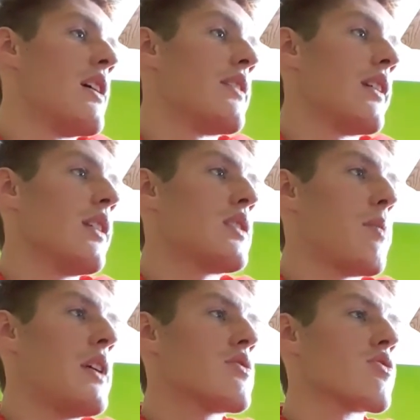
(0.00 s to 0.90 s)
They let the
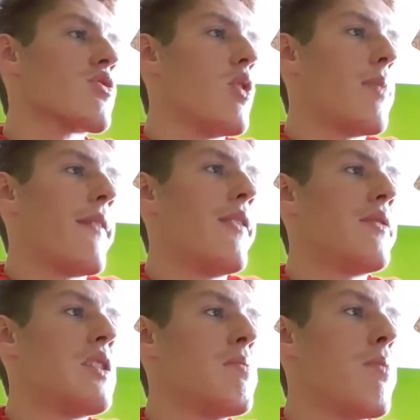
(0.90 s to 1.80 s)
Pacers go up by
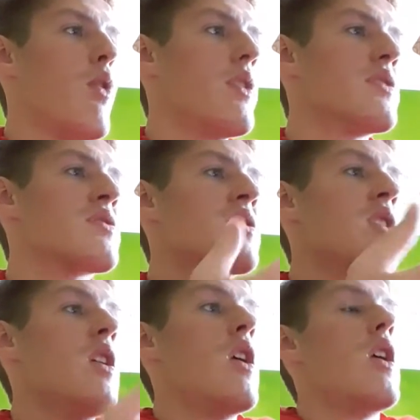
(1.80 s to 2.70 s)
15 points,
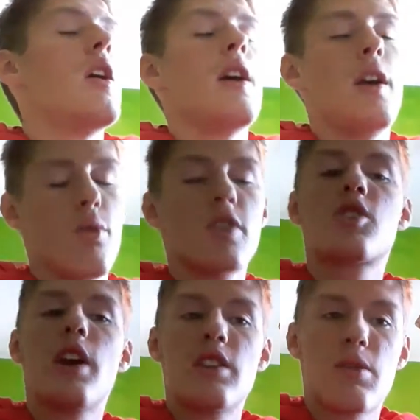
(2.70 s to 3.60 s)
in which
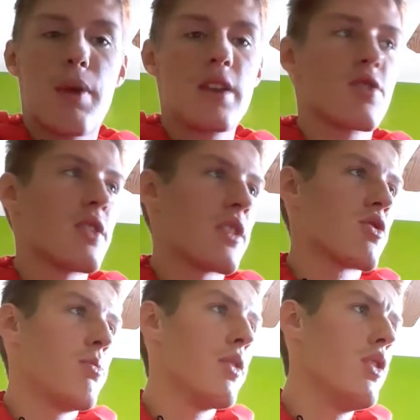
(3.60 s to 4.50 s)
case the Pacers
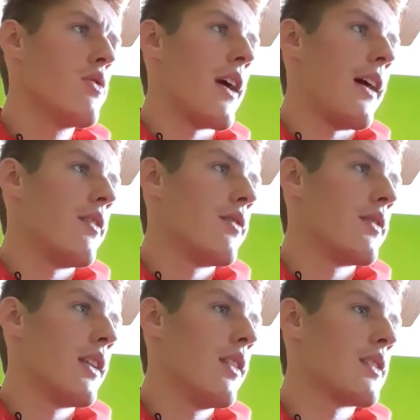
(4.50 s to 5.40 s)
actually blew that.
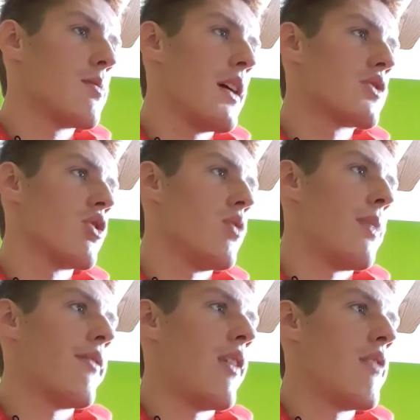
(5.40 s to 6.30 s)
They let the Magic go up
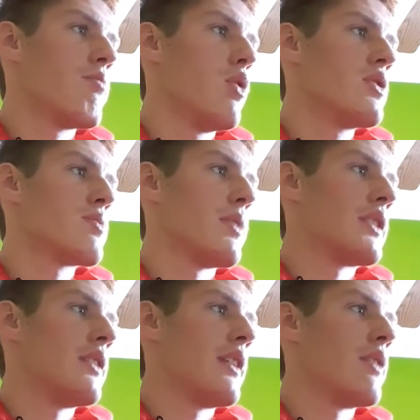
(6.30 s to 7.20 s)
by 5 points, but
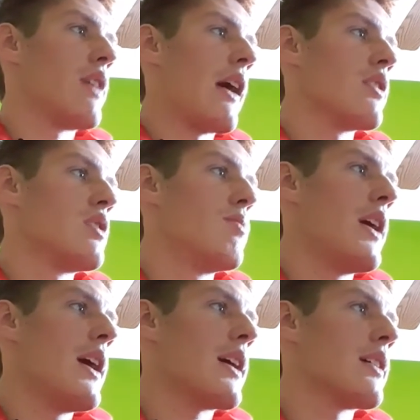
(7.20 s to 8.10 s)
then they rallied
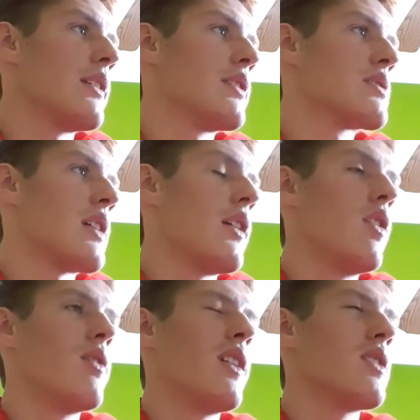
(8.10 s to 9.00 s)
back and decided,
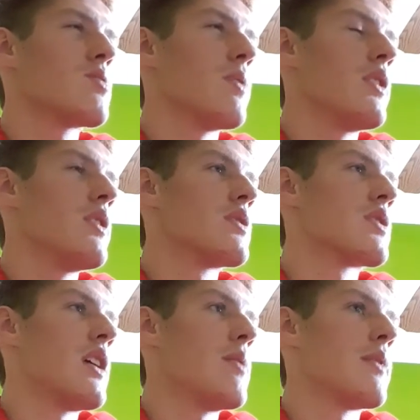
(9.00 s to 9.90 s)
all right, let's play this
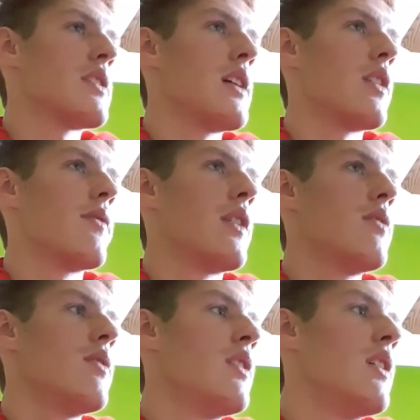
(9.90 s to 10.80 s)
game at the end of
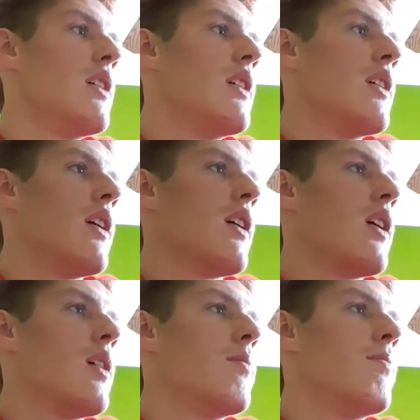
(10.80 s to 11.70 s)
it.
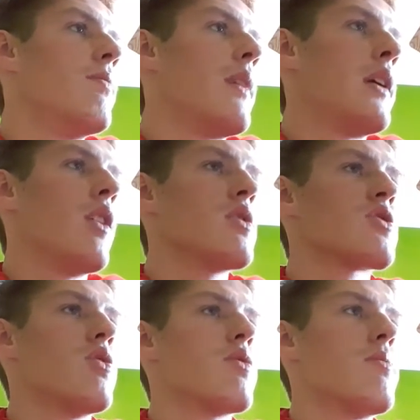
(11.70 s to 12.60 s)
And
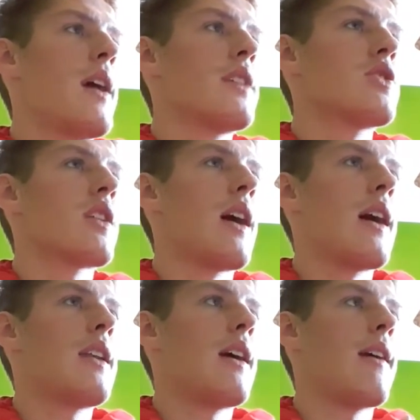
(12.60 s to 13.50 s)
also, the Magic
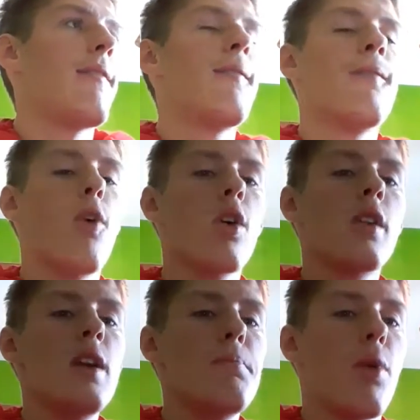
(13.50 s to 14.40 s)
had a
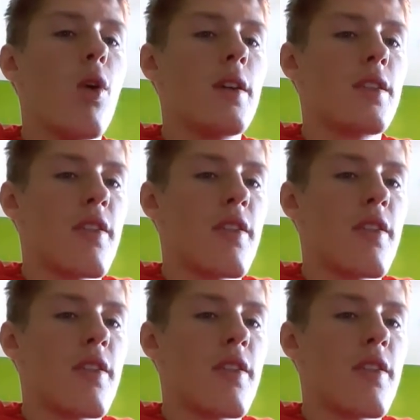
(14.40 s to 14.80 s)
40-point